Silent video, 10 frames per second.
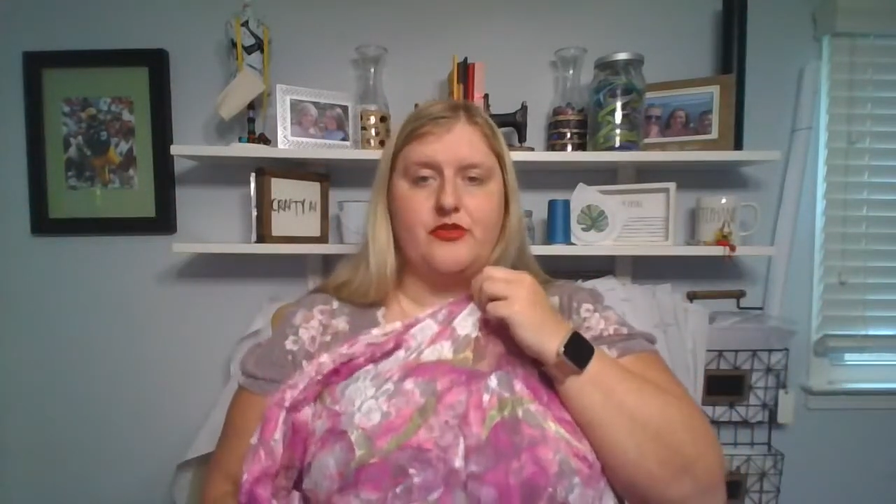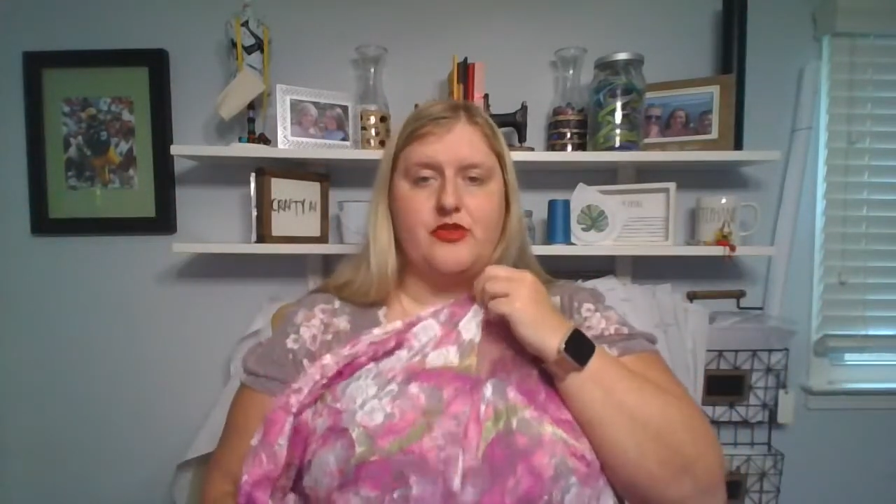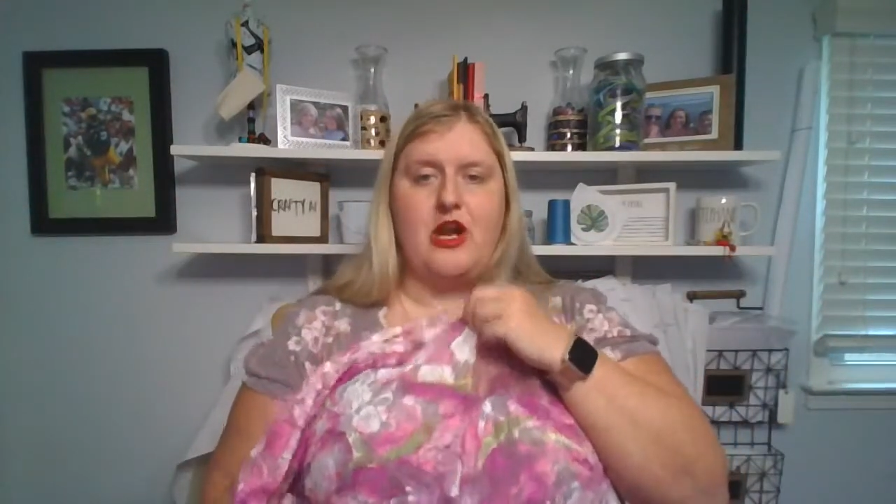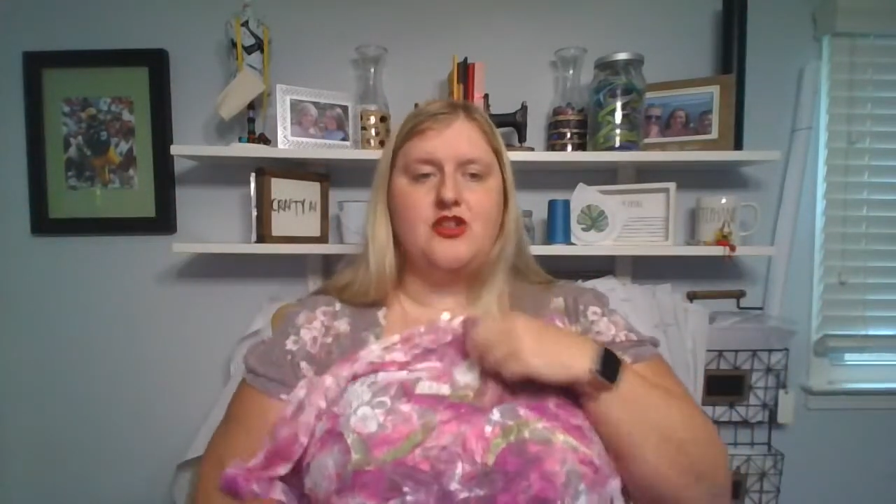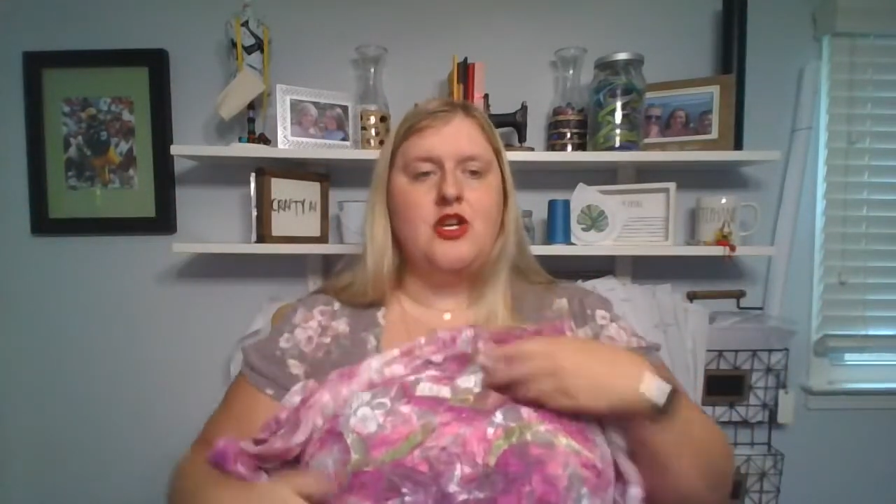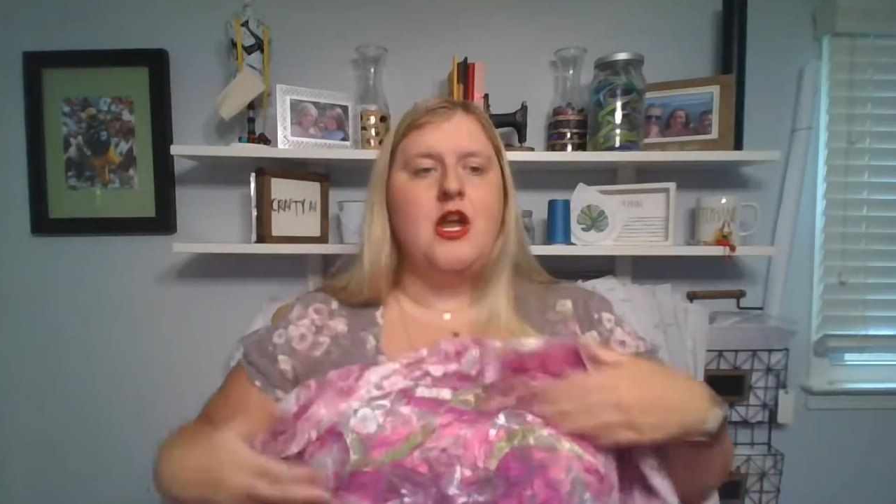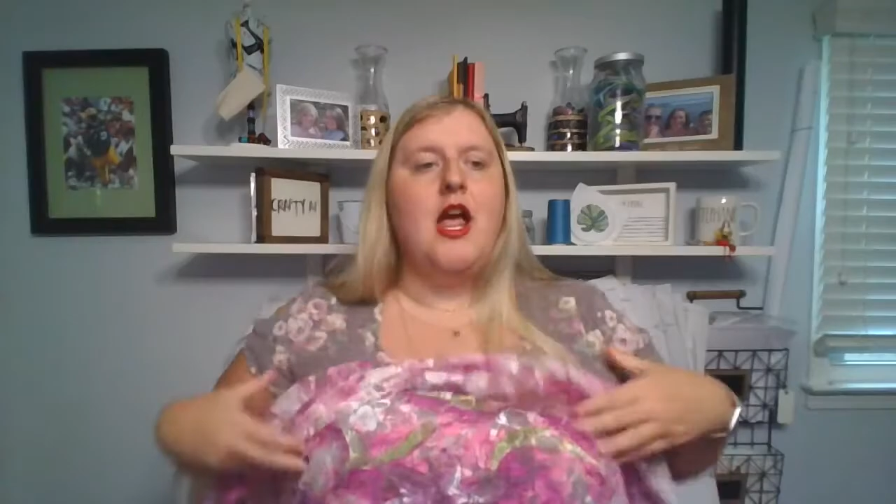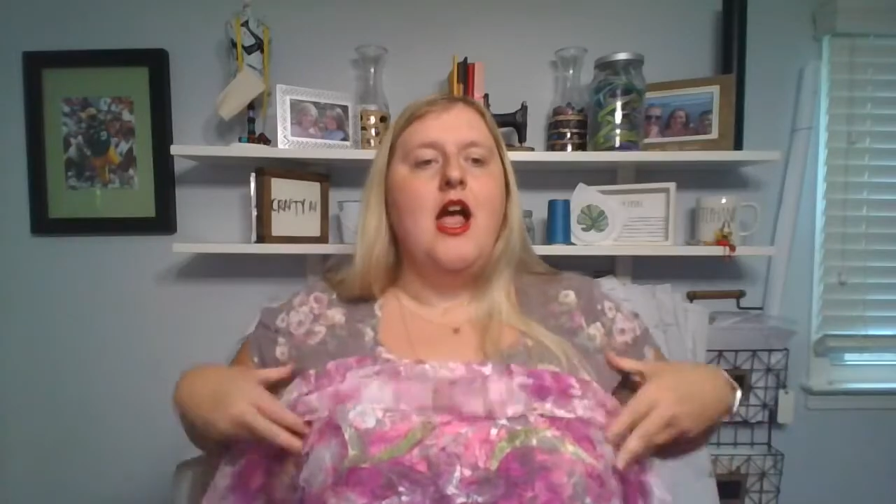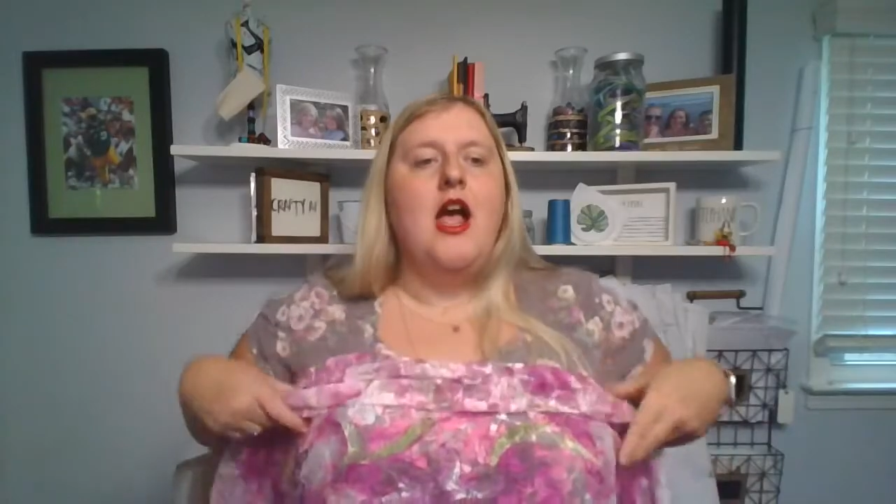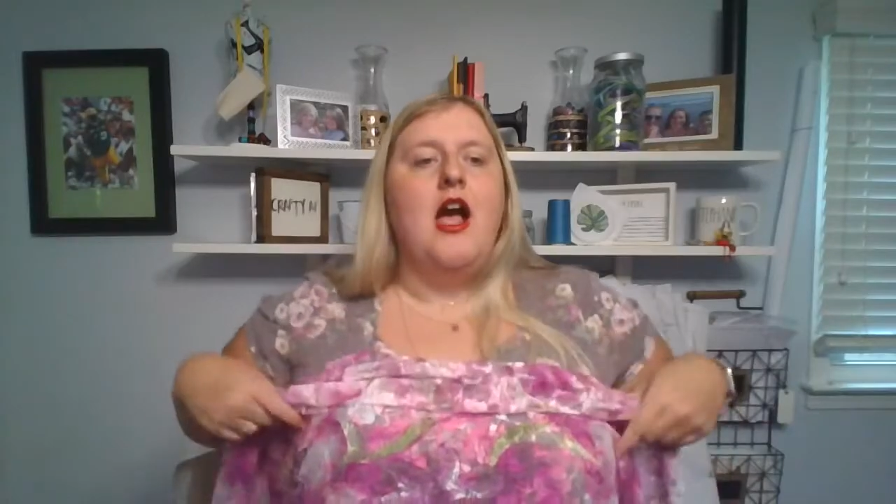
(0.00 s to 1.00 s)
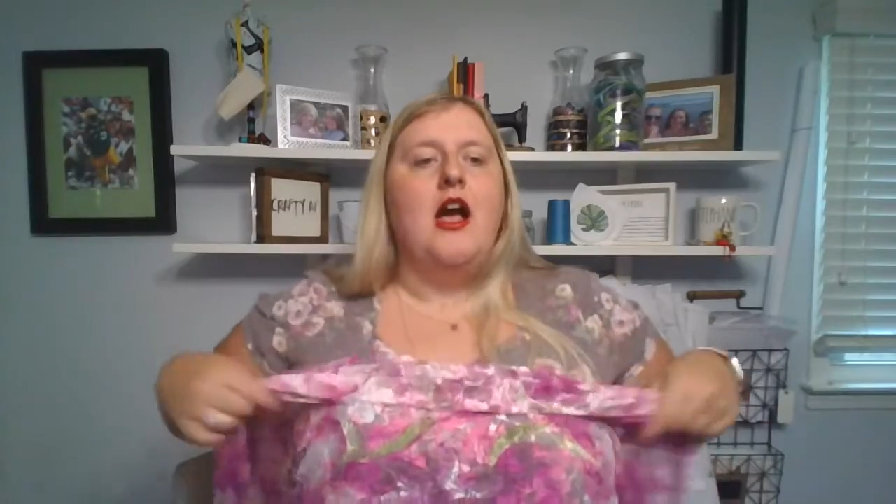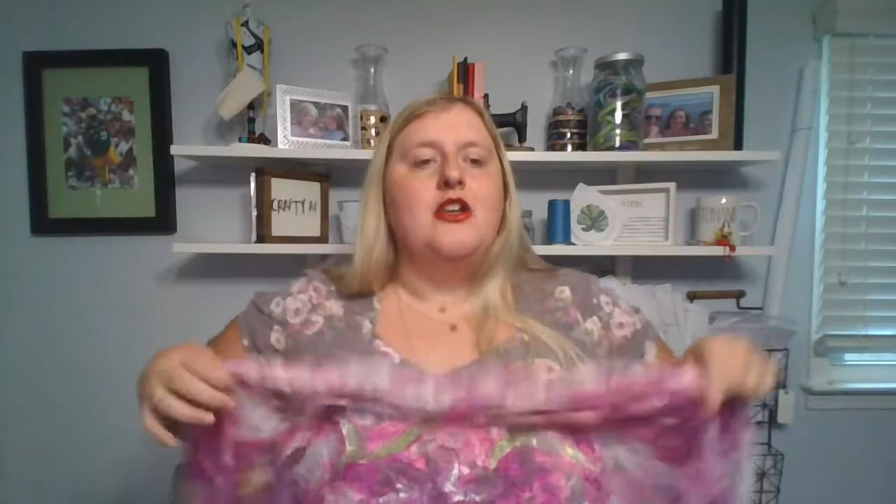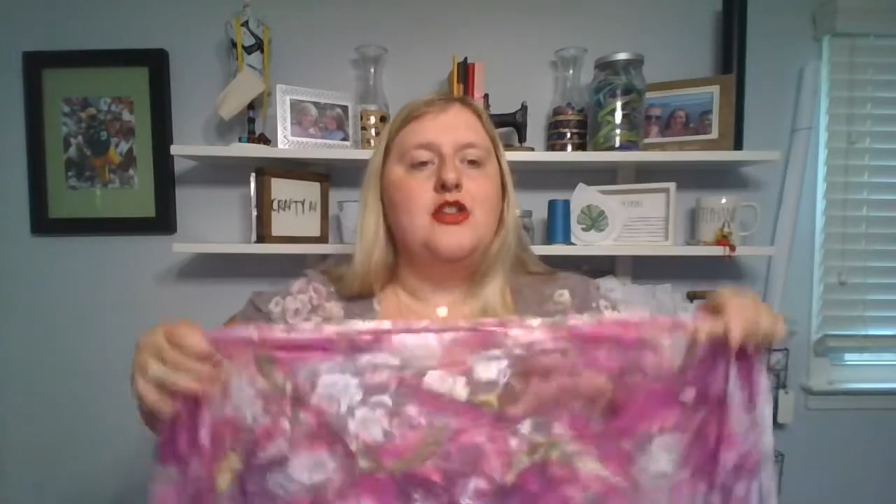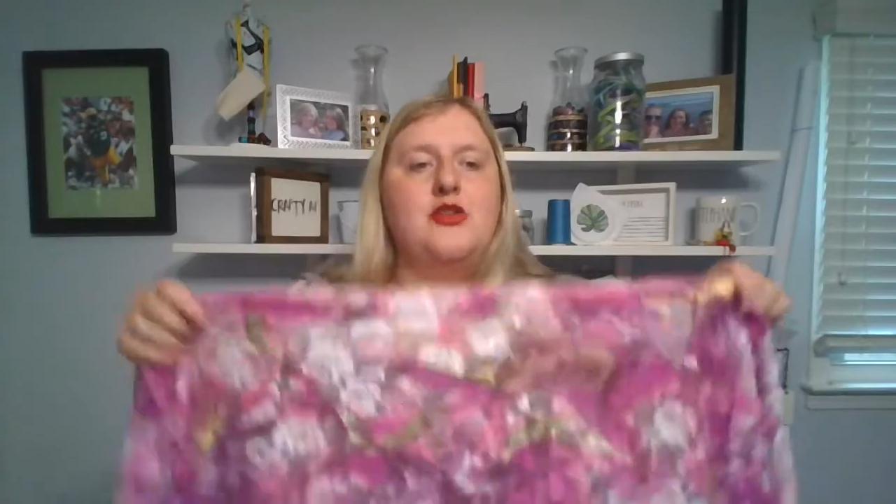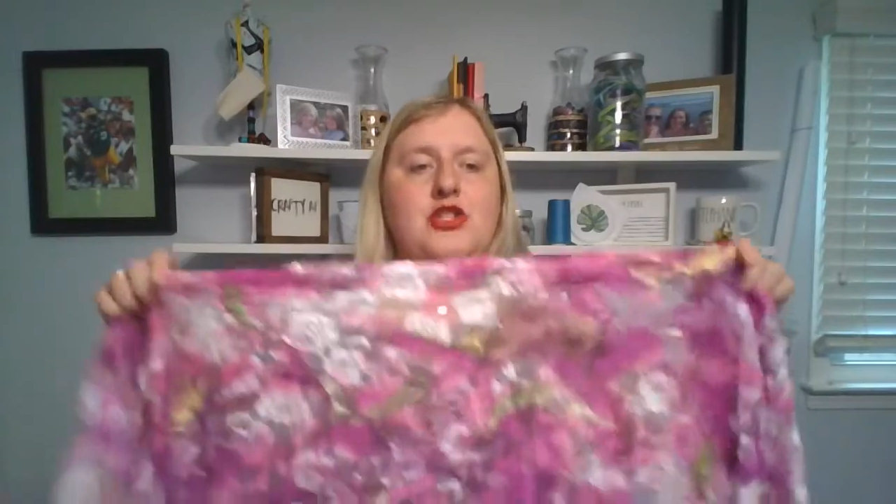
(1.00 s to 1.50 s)
stretch.
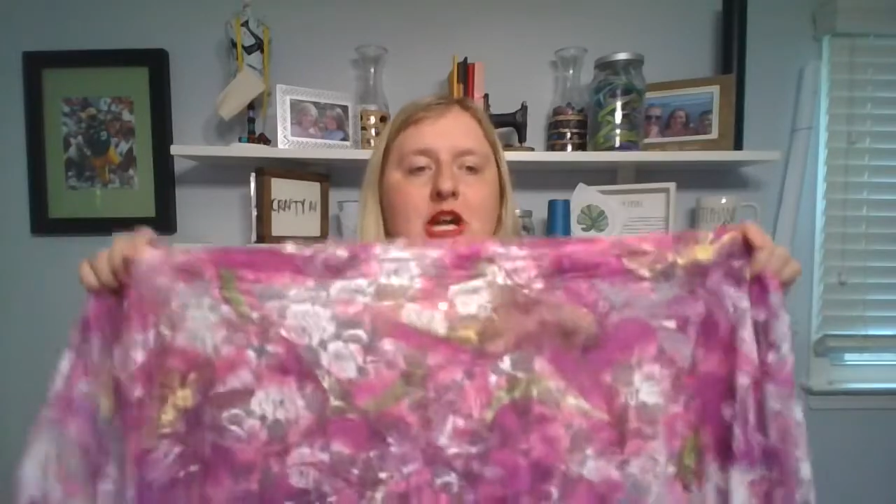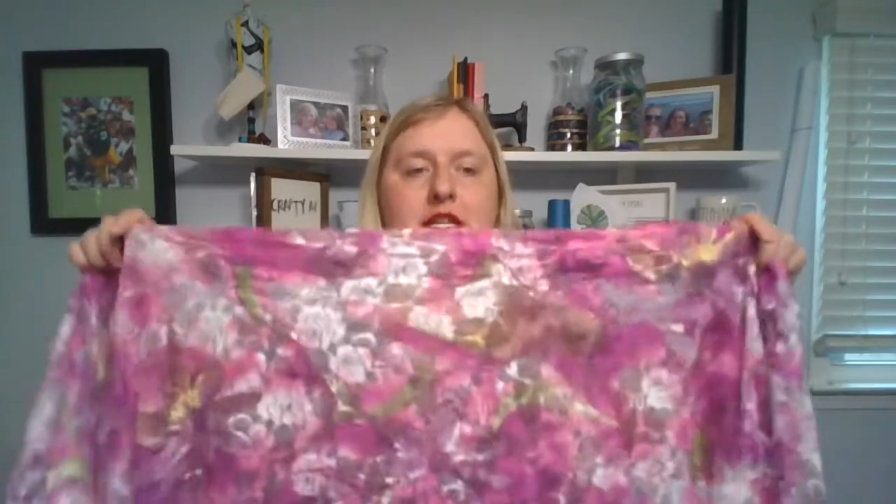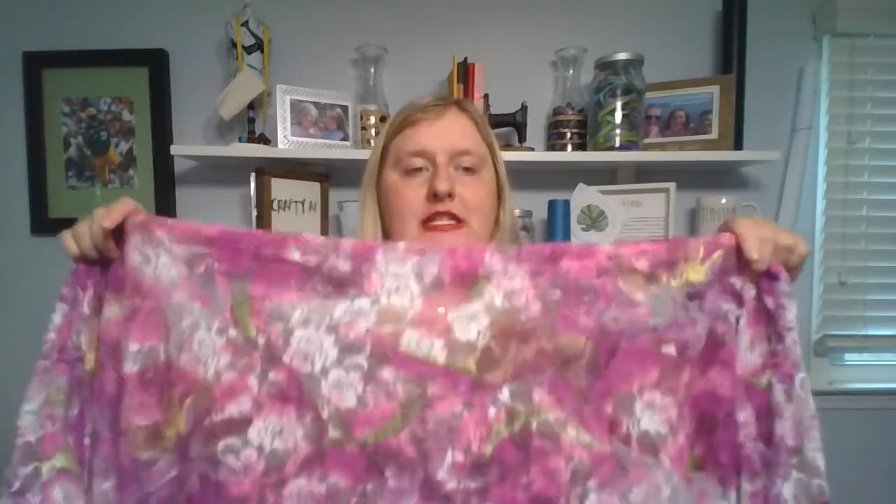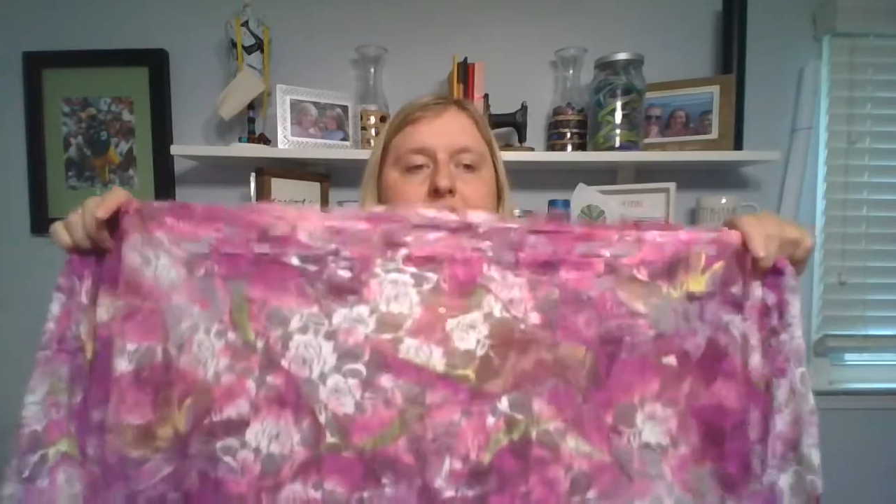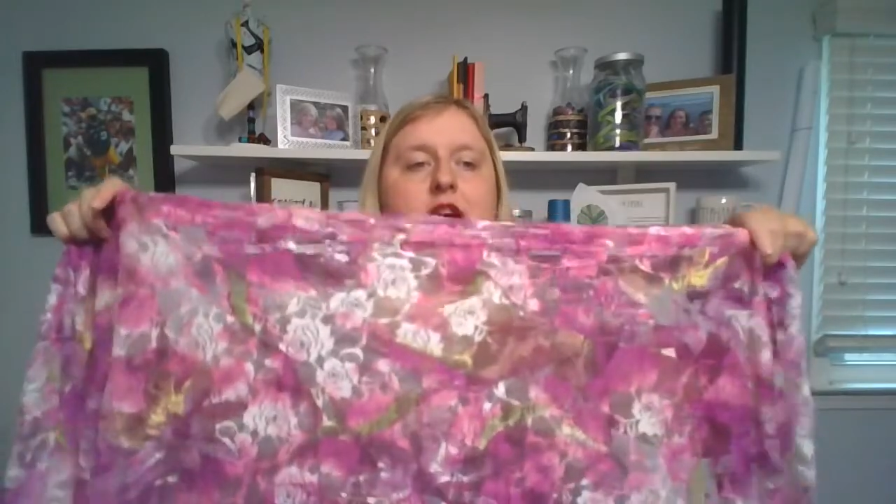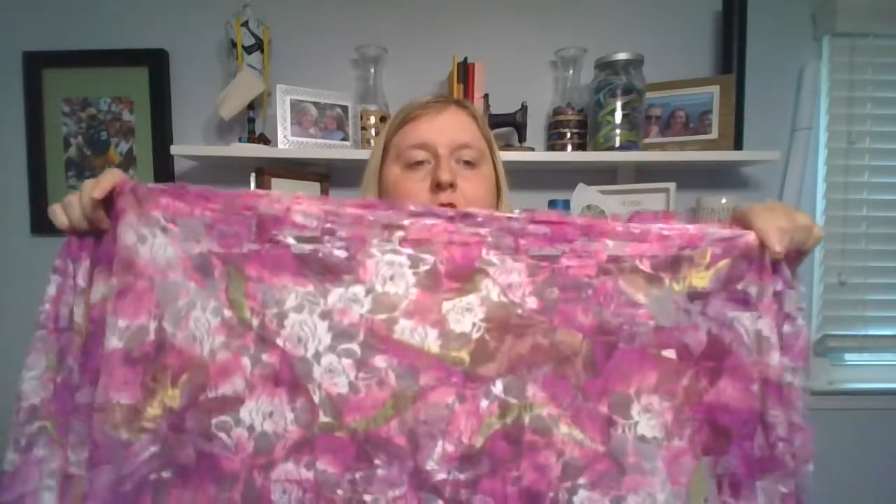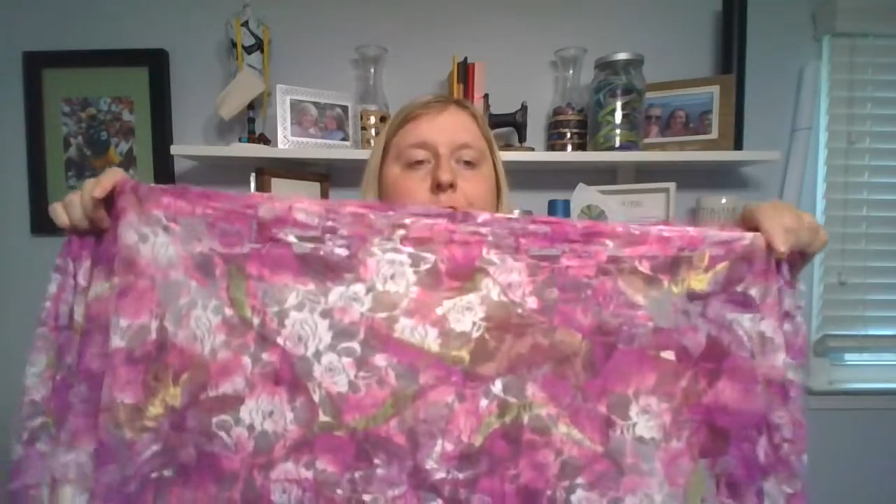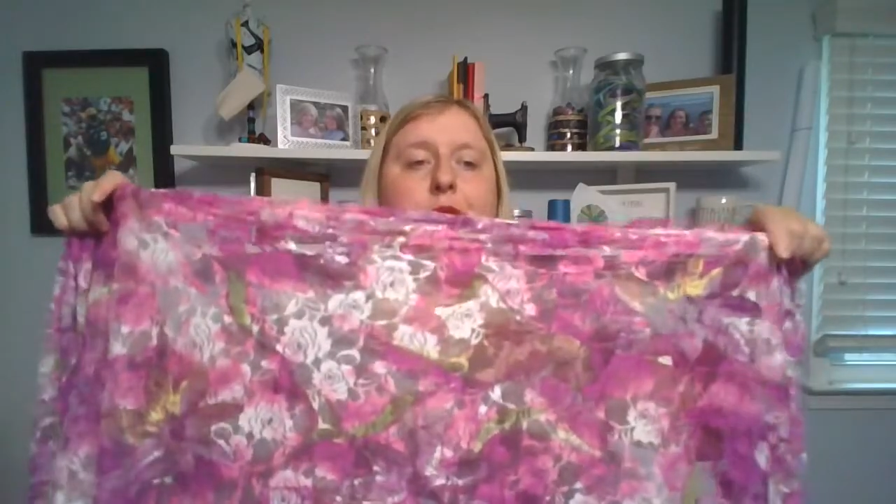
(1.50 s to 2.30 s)
So just a